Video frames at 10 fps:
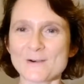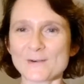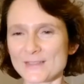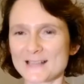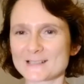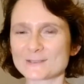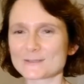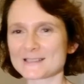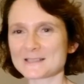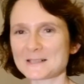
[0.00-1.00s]
All that
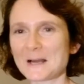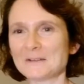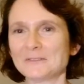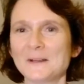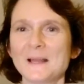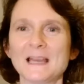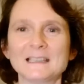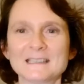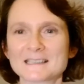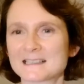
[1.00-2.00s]
sort of stuff.
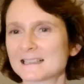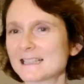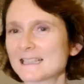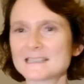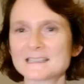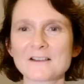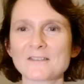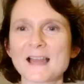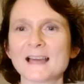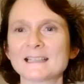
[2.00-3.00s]
And you just clean stuff
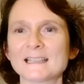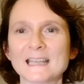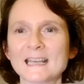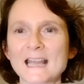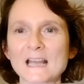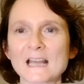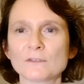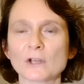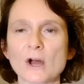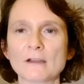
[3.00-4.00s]
out and get it out of
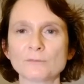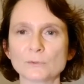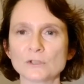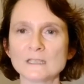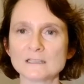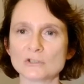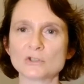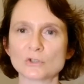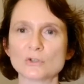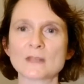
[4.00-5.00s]
your life. Well, you need to
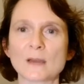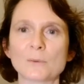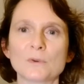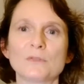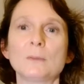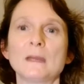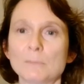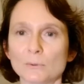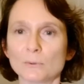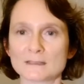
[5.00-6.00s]
do that with
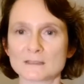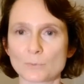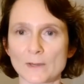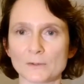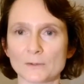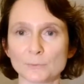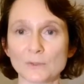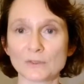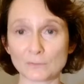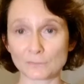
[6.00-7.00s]
people as well,
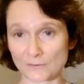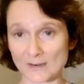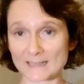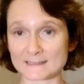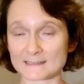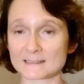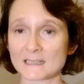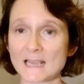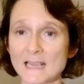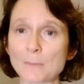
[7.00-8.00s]
with your friends
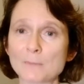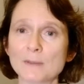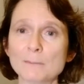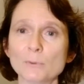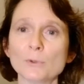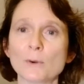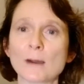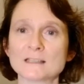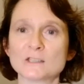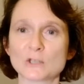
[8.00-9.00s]
and with people who
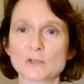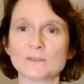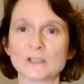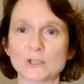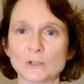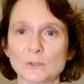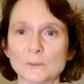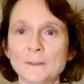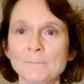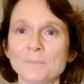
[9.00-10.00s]
aren't serving you
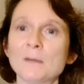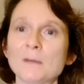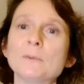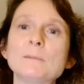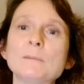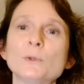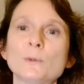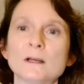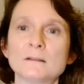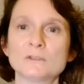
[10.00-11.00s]
and people who
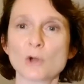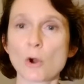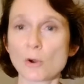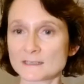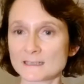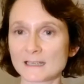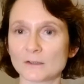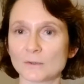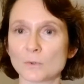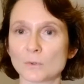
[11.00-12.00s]
are toxic
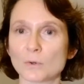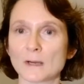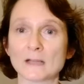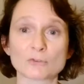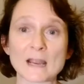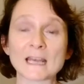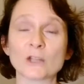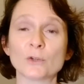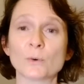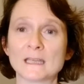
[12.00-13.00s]
or are
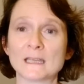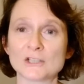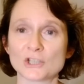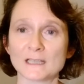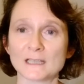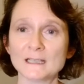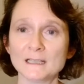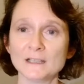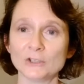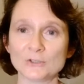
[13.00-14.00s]
draining your energy.
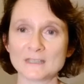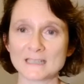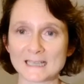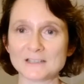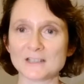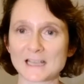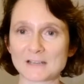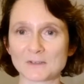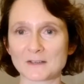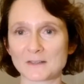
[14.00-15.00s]
You need to
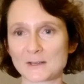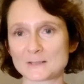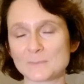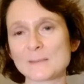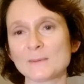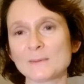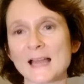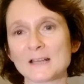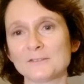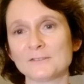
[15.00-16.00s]
get rid of those people
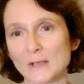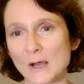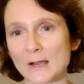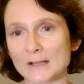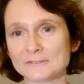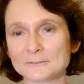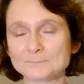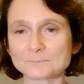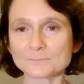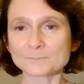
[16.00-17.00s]
out of your life.
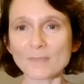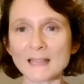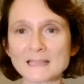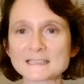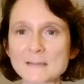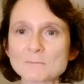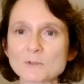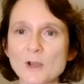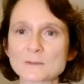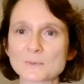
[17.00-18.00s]
And
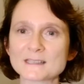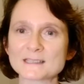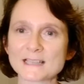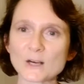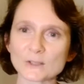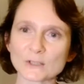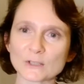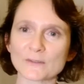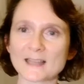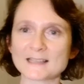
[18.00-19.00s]
sometimes we can say, oh
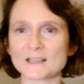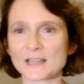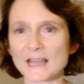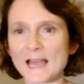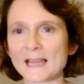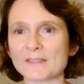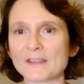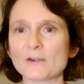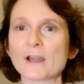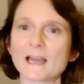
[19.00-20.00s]
no, that's okay,
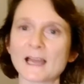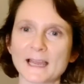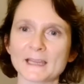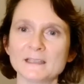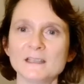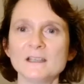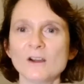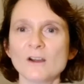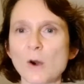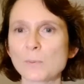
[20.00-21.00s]
they're okay,
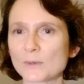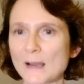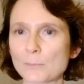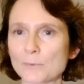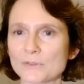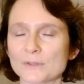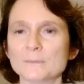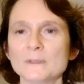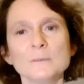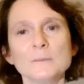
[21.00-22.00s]
I'll put up with
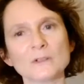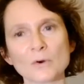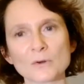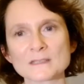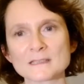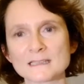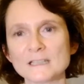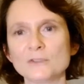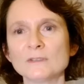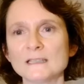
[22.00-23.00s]
them. But honestly,
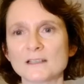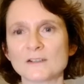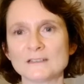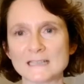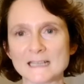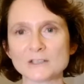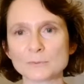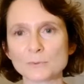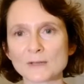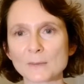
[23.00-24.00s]
you really don't need
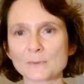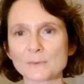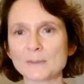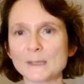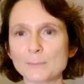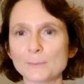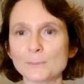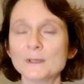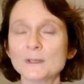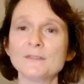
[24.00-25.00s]
to put up with
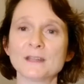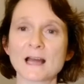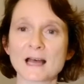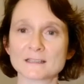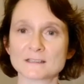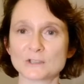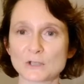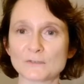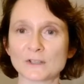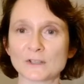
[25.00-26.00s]
people that aren't
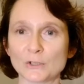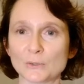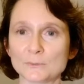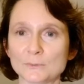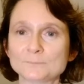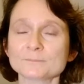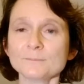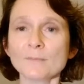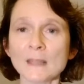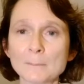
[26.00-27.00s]
serving you
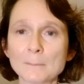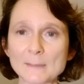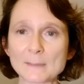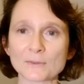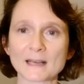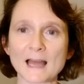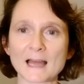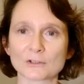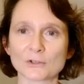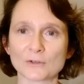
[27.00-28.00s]
and people that
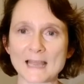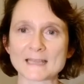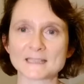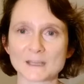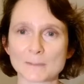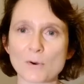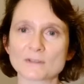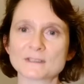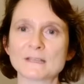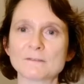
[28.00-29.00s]
aren't creating a
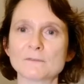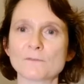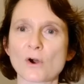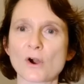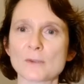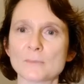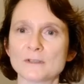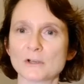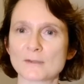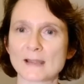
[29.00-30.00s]
positive
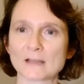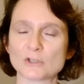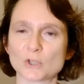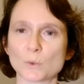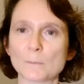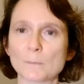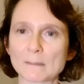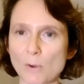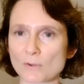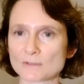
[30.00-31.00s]
environment around you or
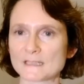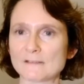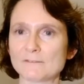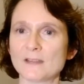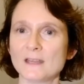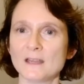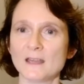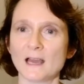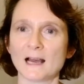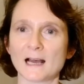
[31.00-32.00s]
being positive
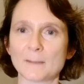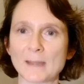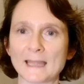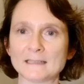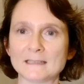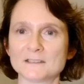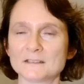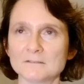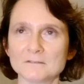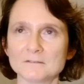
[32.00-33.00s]
and
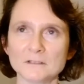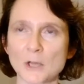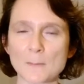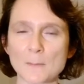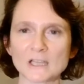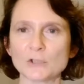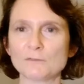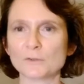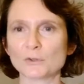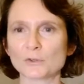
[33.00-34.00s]
making you
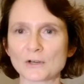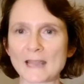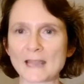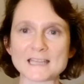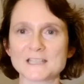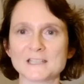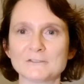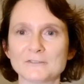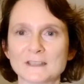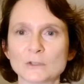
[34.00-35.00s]
feel
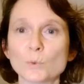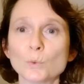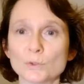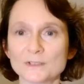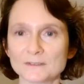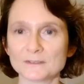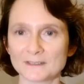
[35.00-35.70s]
creative and good